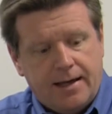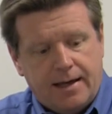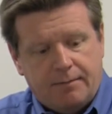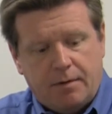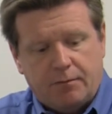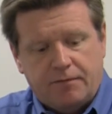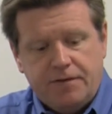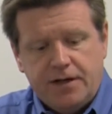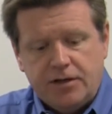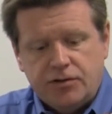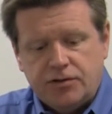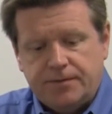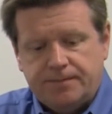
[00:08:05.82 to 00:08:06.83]
And when we're
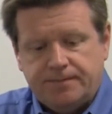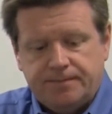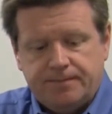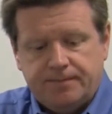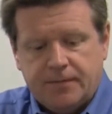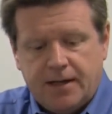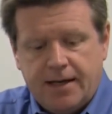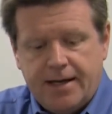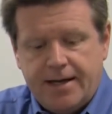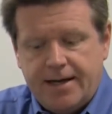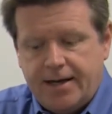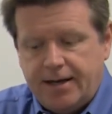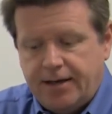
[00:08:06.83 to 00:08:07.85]
finished,
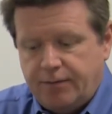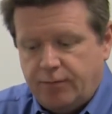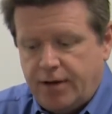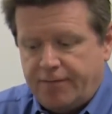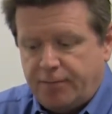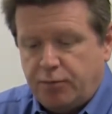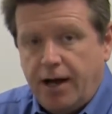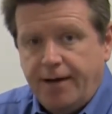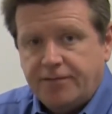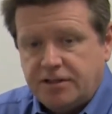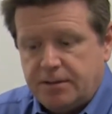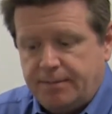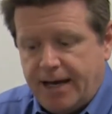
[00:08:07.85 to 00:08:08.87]
we have a
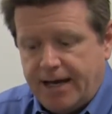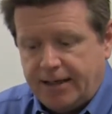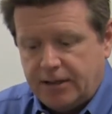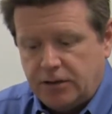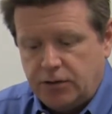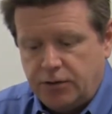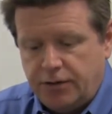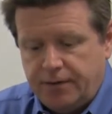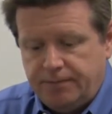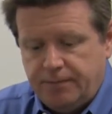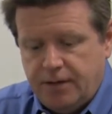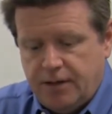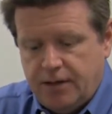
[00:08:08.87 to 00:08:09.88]
privacy bag included,
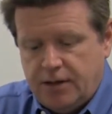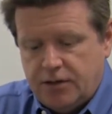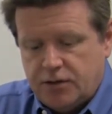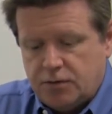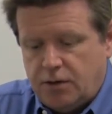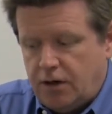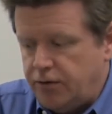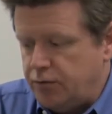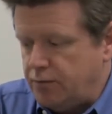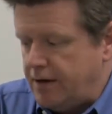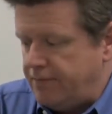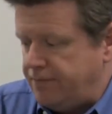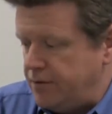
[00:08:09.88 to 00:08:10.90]
so all the
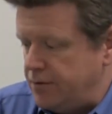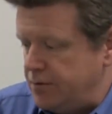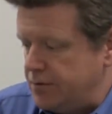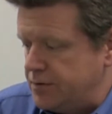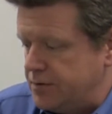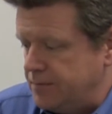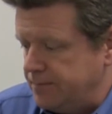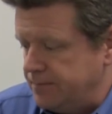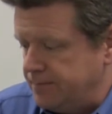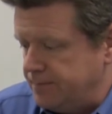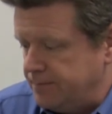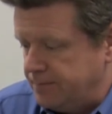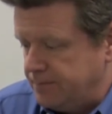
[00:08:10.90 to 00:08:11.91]
refuse
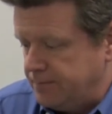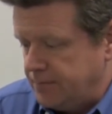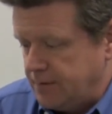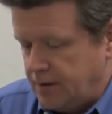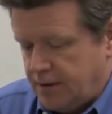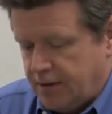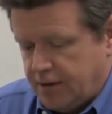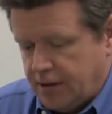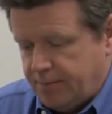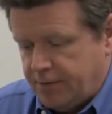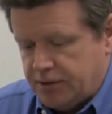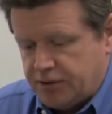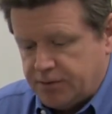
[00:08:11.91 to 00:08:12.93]
can
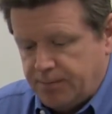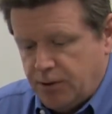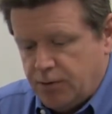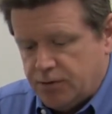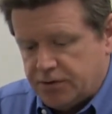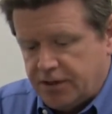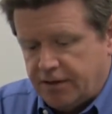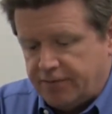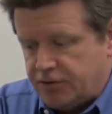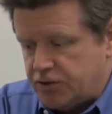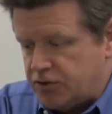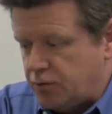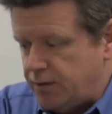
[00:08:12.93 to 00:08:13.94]
be disposed of
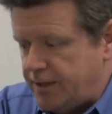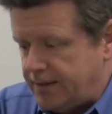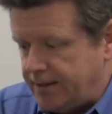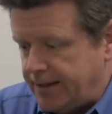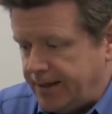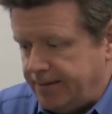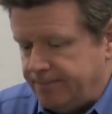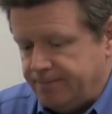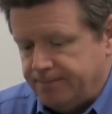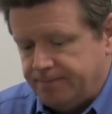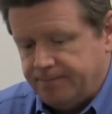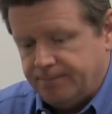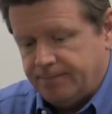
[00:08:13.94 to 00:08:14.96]
discreetly
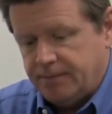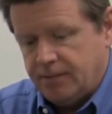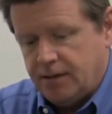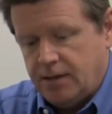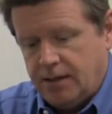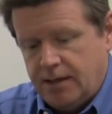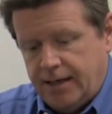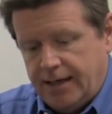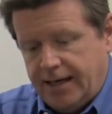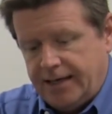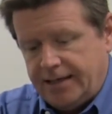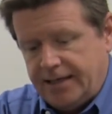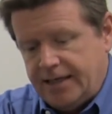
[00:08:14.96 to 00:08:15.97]

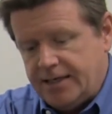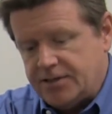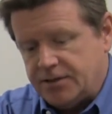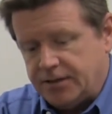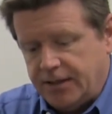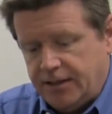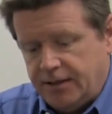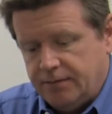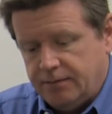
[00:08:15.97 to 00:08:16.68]
and easily,